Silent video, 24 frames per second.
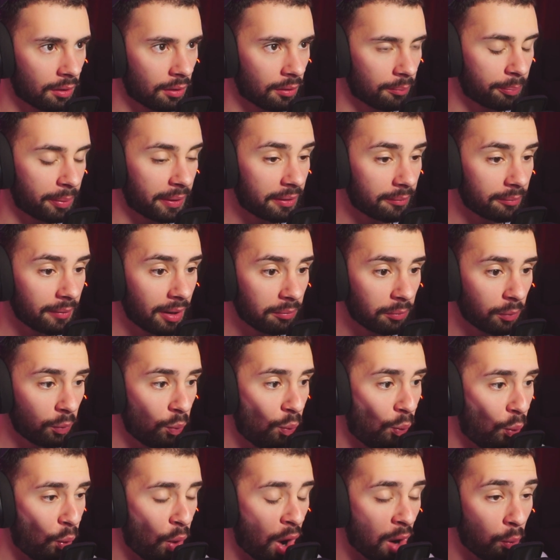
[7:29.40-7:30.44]
But
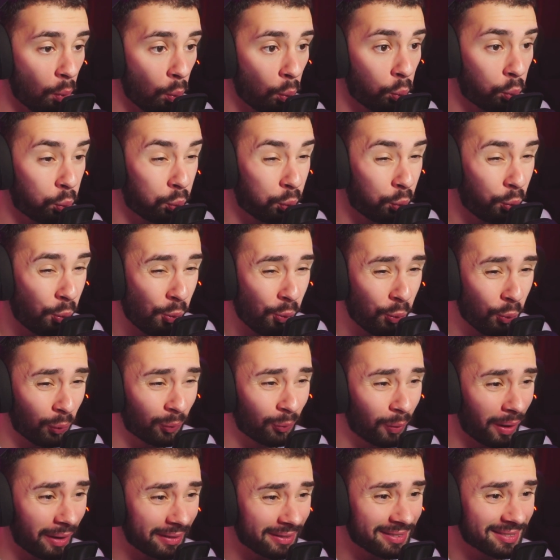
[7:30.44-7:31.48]
wow.
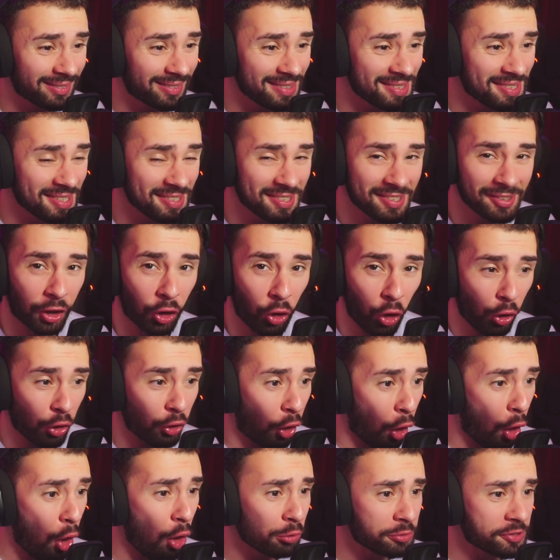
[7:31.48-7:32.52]
This is
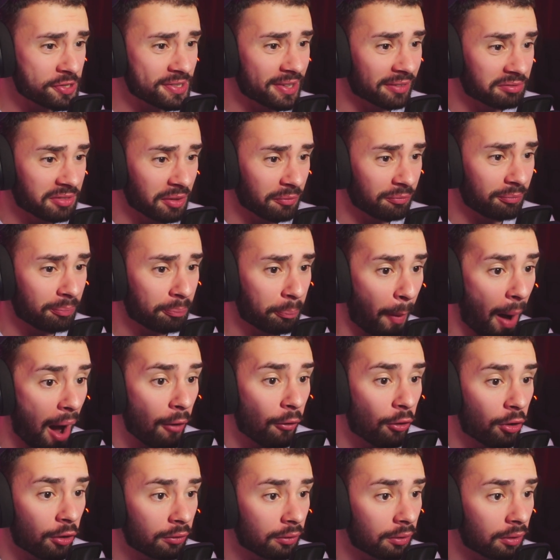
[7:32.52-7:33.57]
Ghost, the
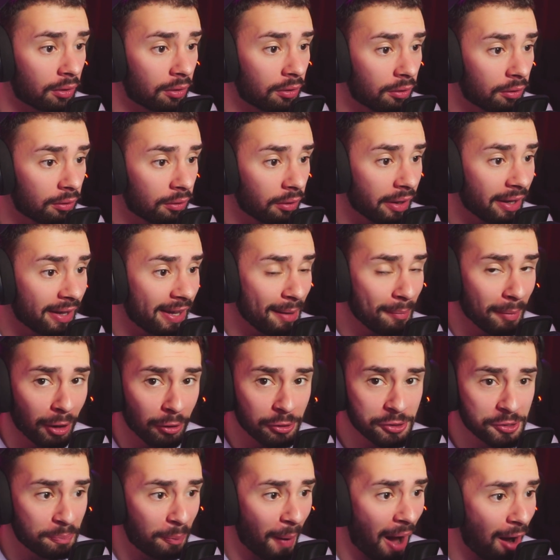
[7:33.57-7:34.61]
power,
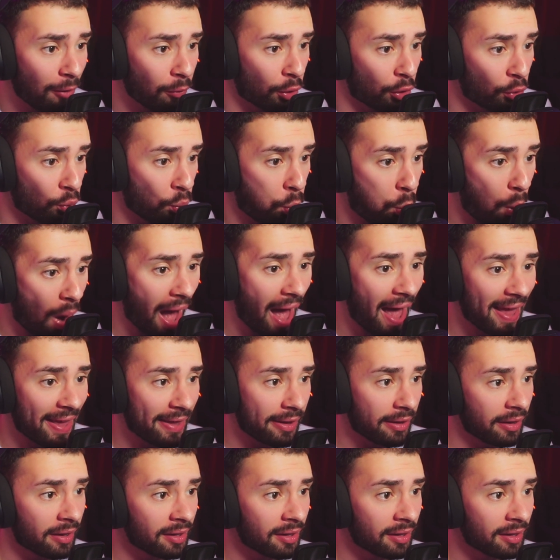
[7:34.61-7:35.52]
Himeno's power. Why?